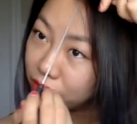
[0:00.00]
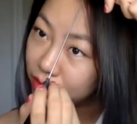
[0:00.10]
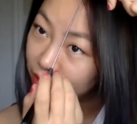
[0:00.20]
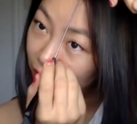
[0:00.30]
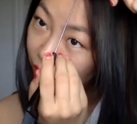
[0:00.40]

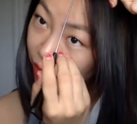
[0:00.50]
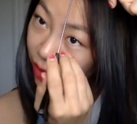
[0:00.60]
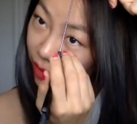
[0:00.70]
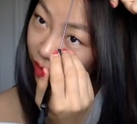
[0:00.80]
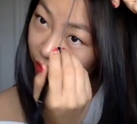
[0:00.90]
So,
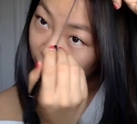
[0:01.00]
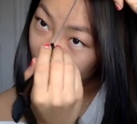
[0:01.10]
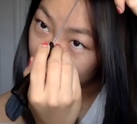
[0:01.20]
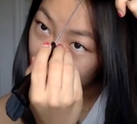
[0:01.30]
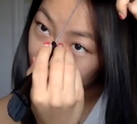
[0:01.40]

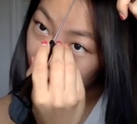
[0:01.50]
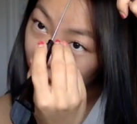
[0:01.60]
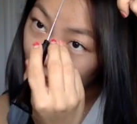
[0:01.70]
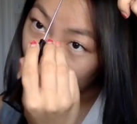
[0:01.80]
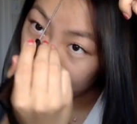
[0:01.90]
just
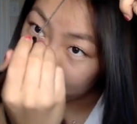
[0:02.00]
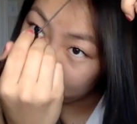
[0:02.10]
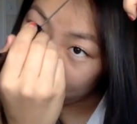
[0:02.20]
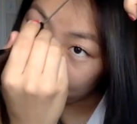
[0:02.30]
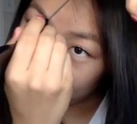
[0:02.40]
weave the
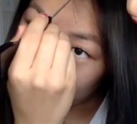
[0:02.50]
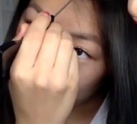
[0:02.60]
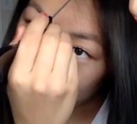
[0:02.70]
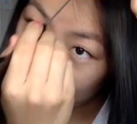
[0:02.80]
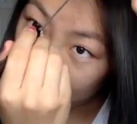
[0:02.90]
section
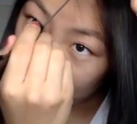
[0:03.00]
out like